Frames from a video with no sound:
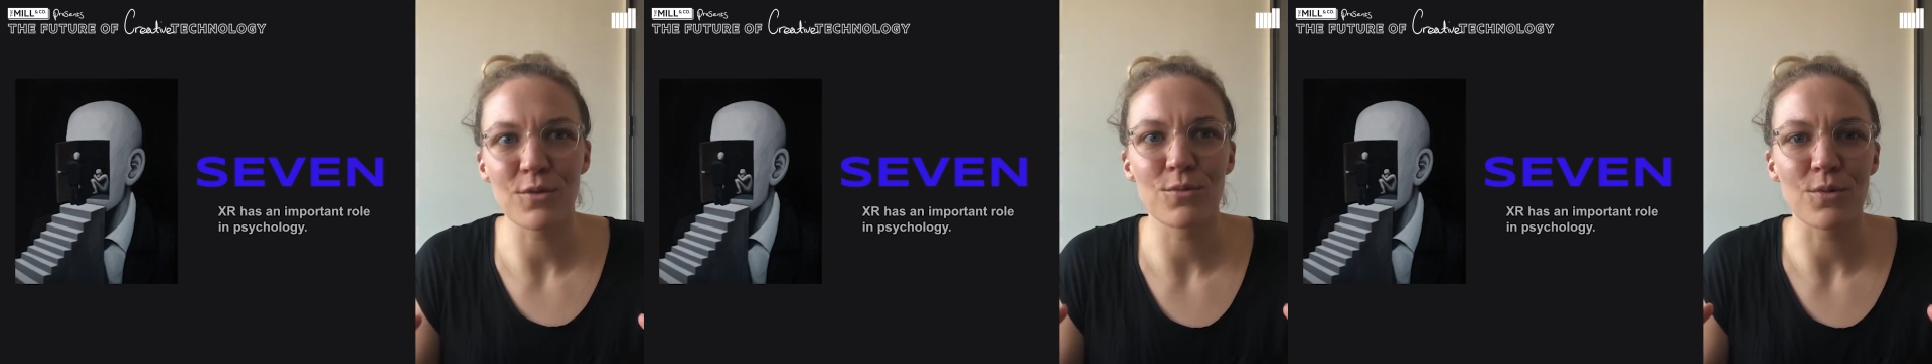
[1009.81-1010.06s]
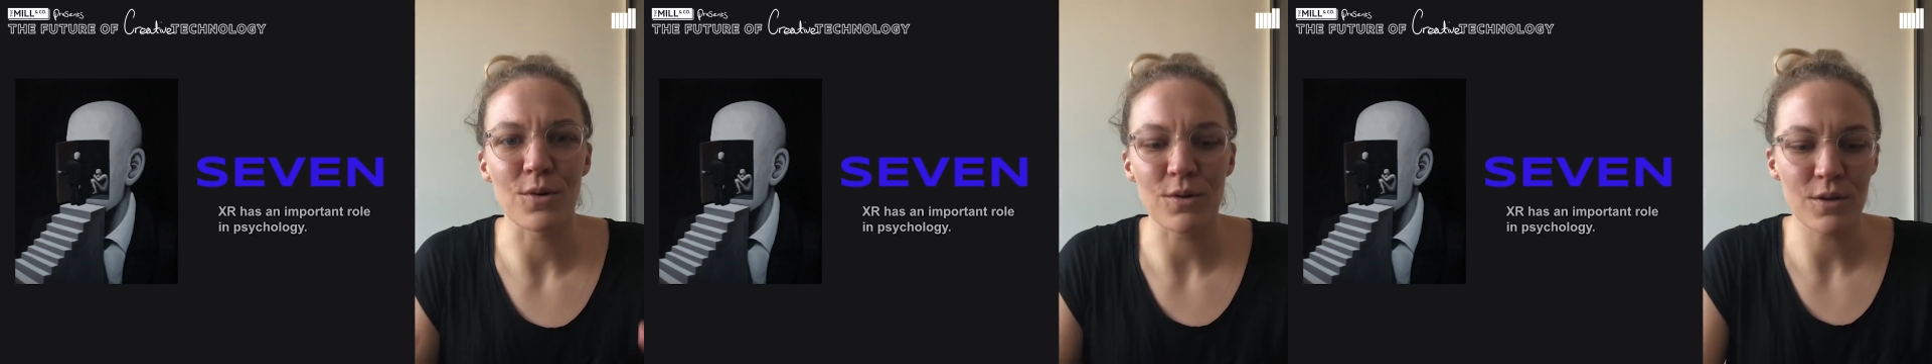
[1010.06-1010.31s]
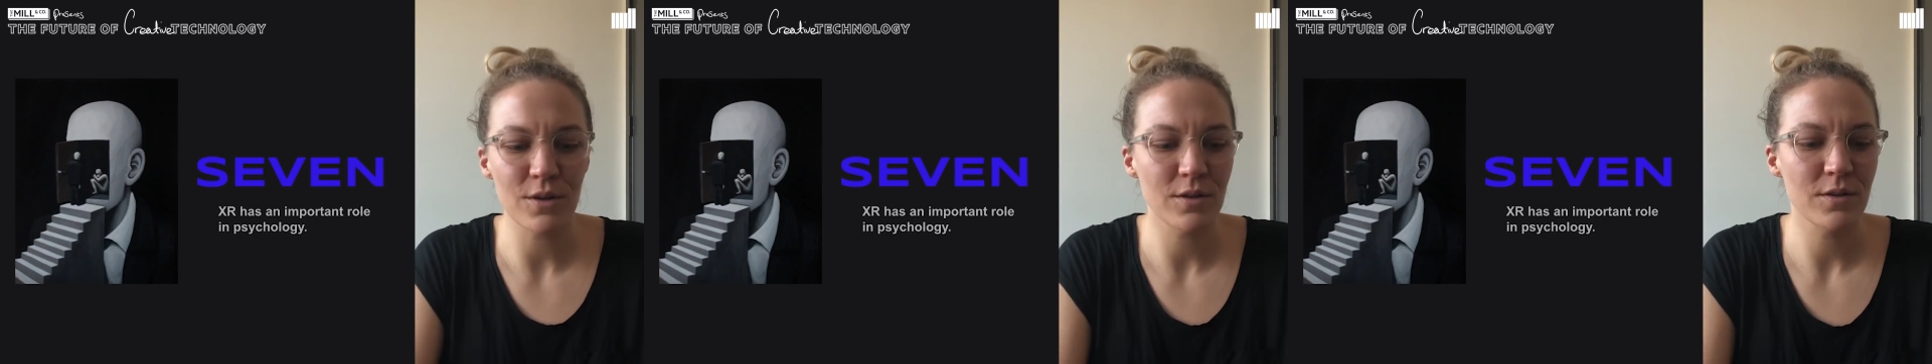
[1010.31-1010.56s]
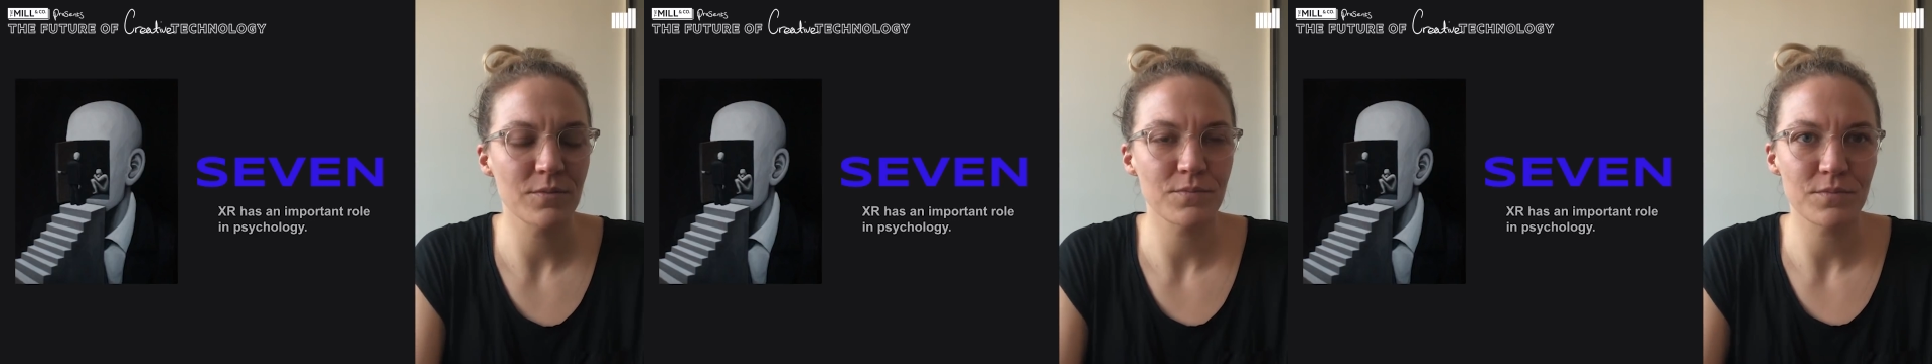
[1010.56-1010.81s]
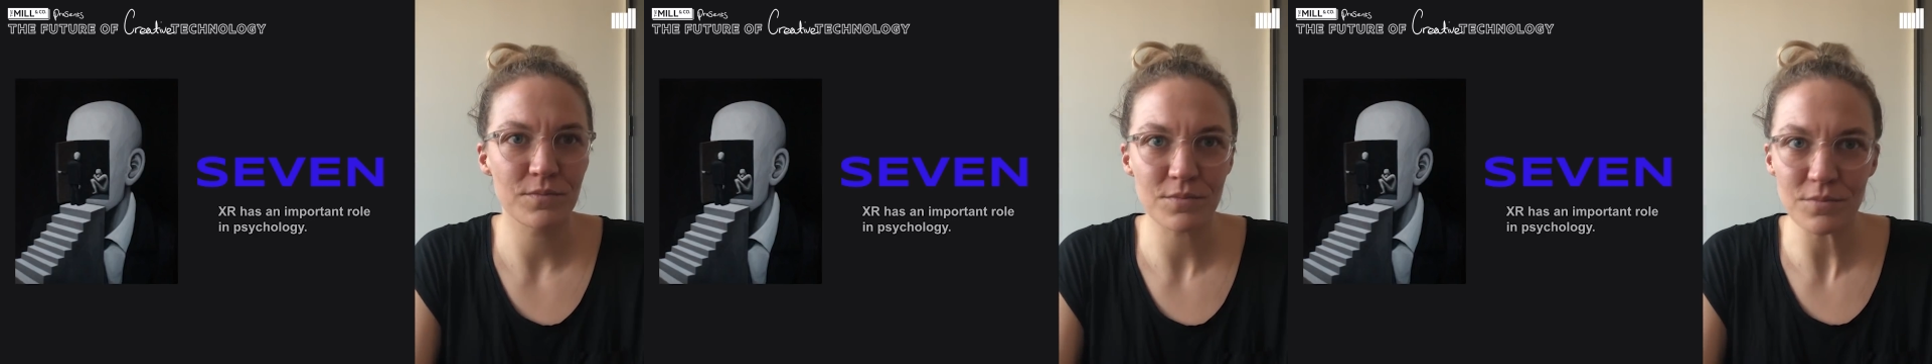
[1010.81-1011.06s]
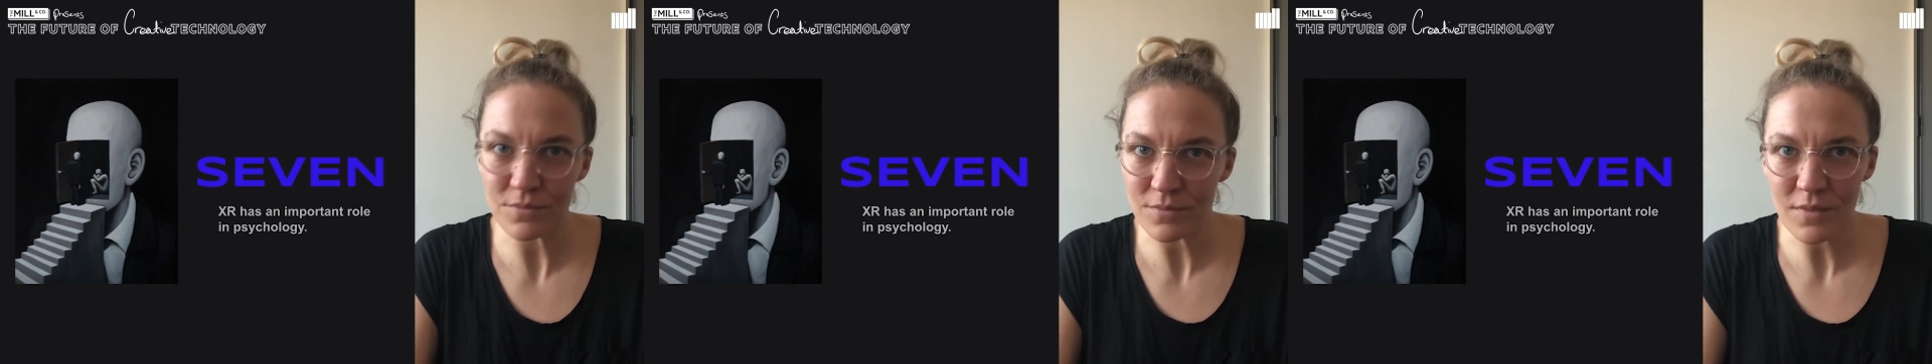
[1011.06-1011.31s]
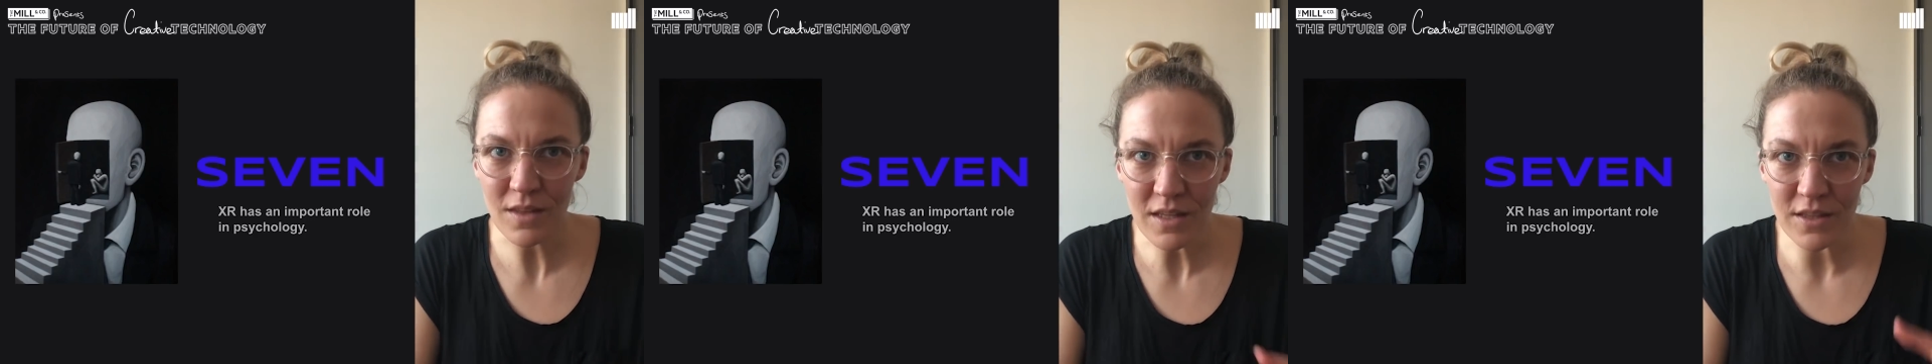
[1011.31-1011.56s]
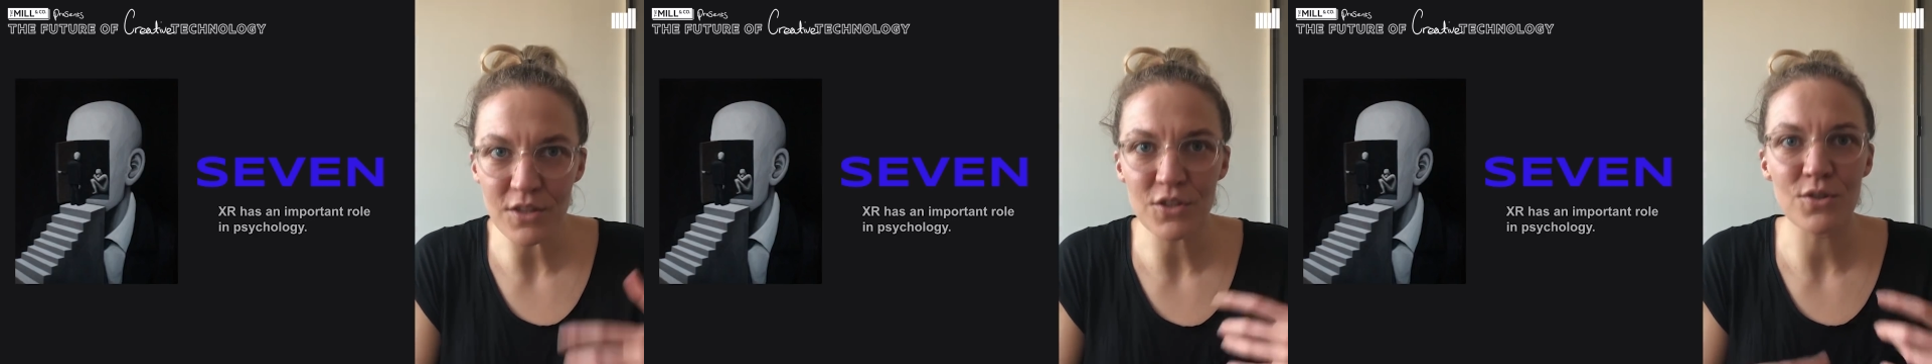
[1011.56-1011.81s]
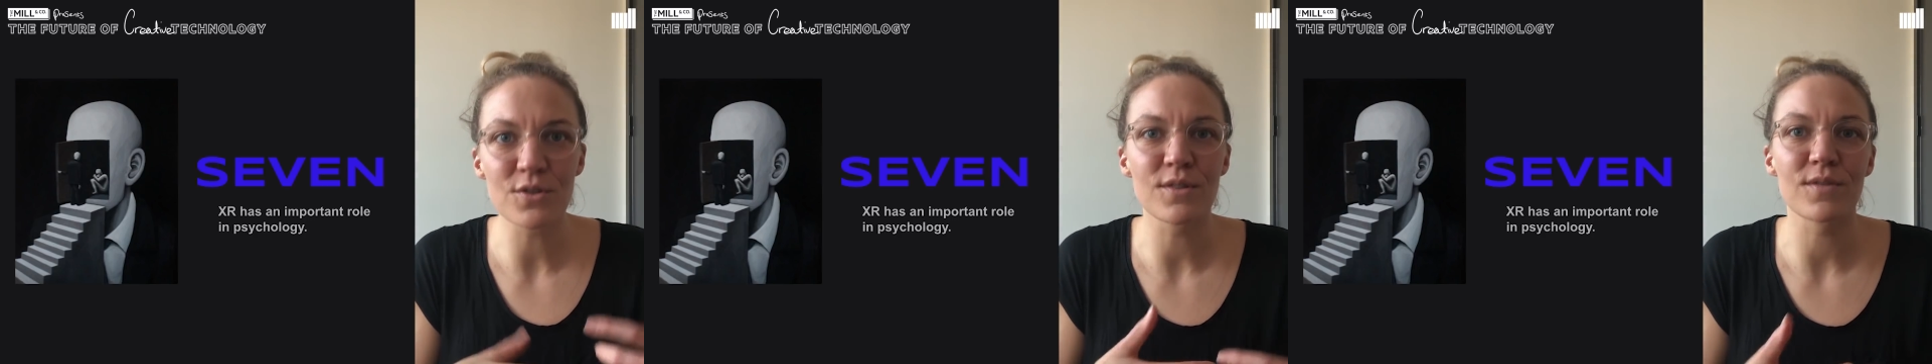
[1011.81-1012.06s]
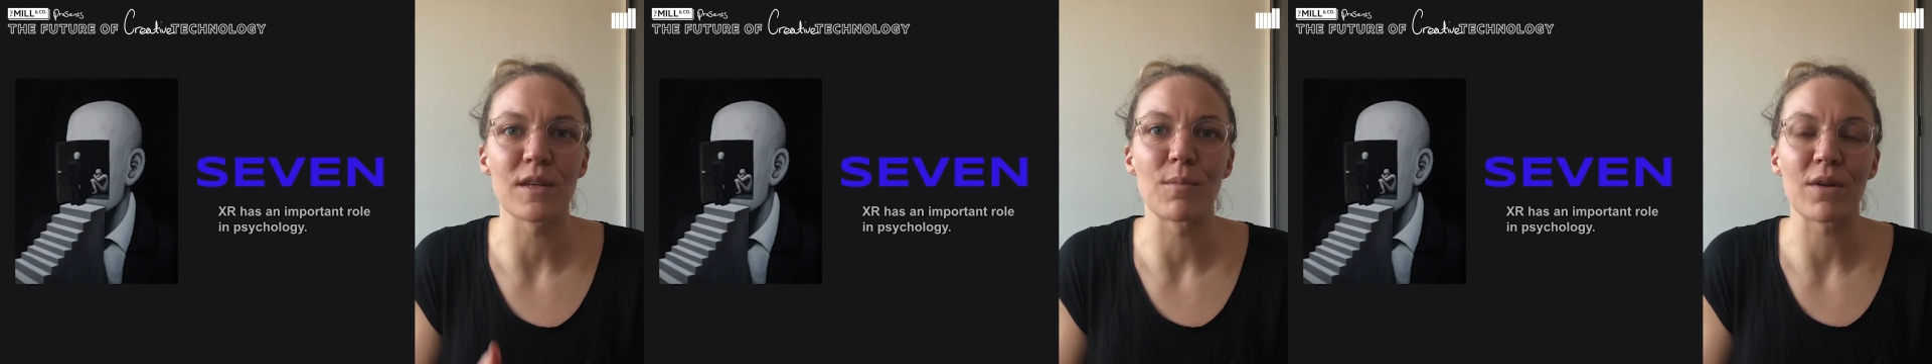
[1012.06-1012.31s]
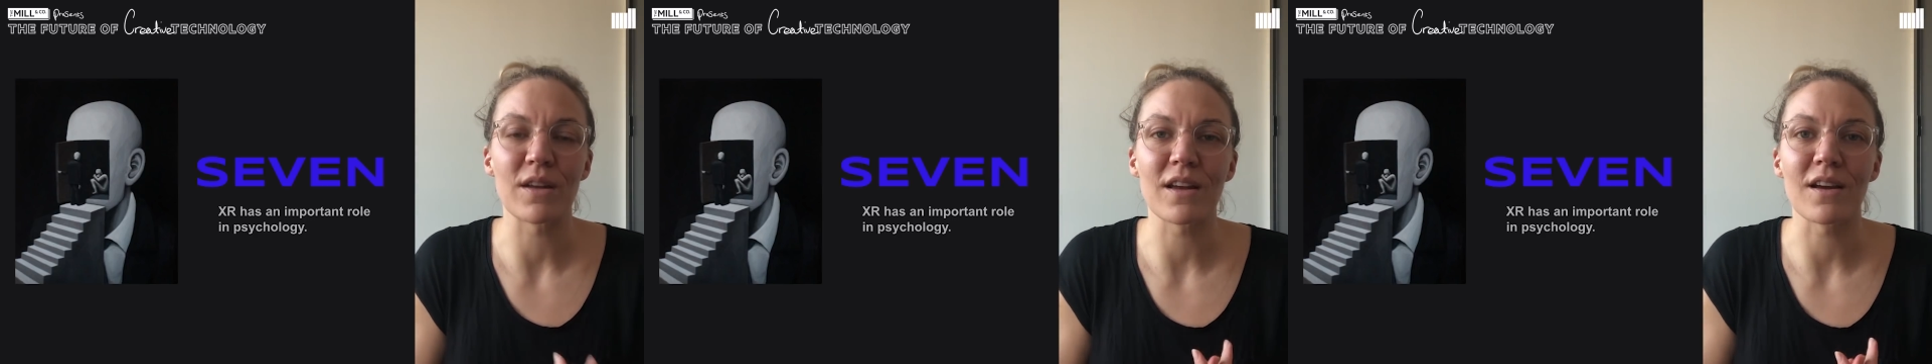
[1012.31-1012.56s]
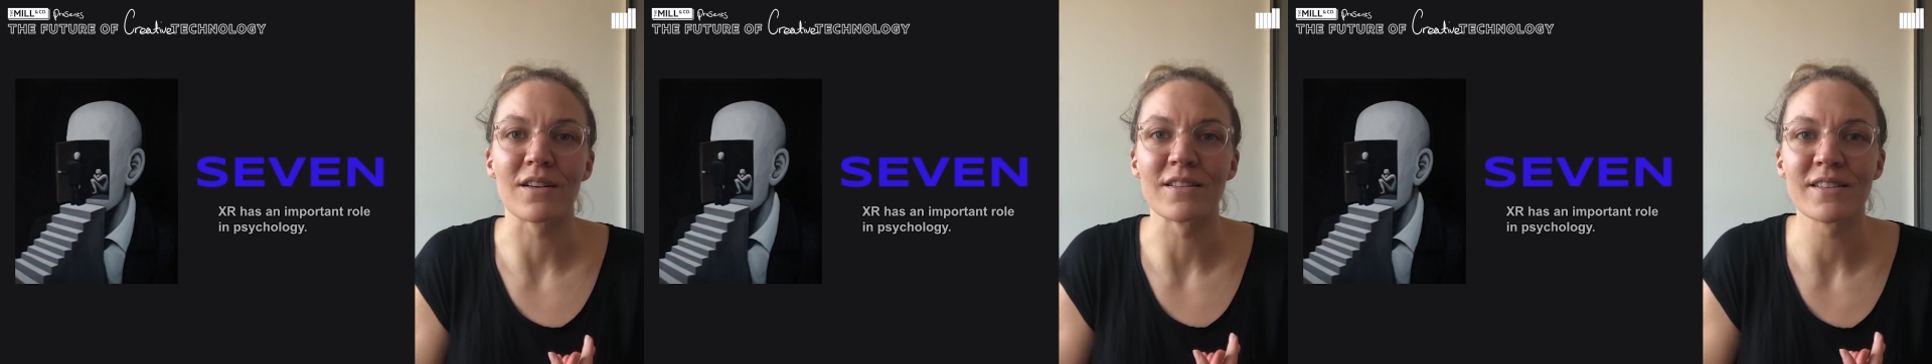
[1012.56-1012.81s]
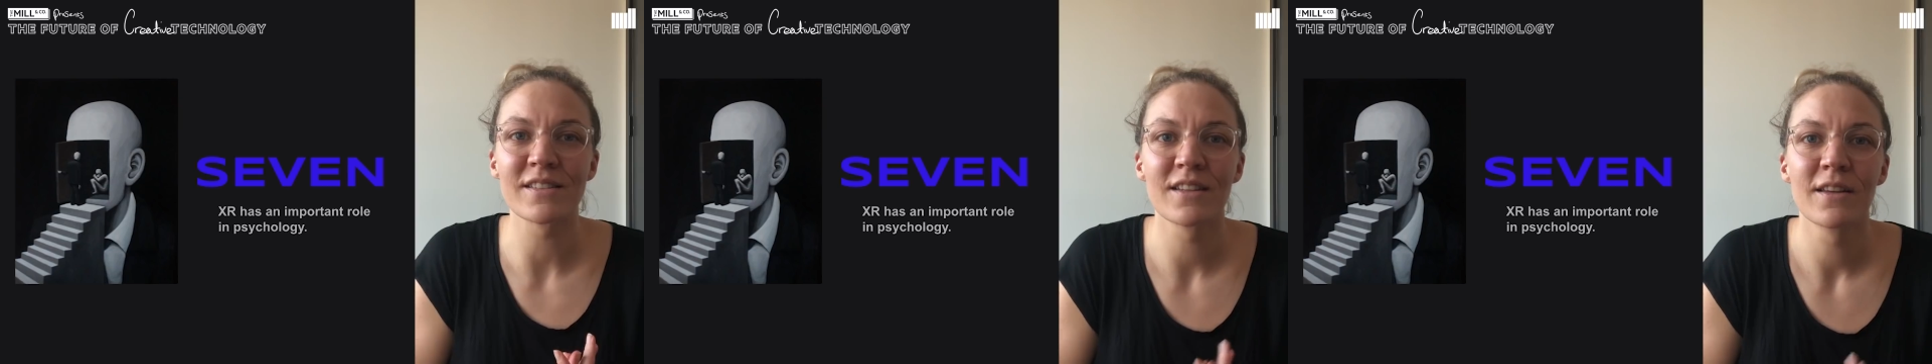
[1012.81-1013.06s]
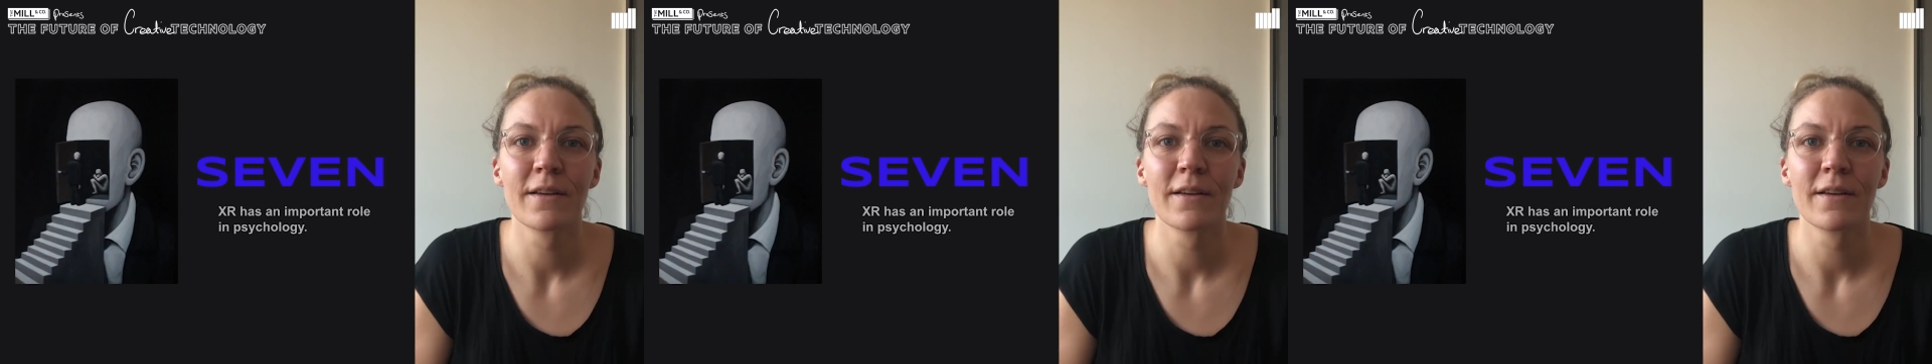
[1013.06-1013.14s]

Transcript: walk in the shoes of somebody else.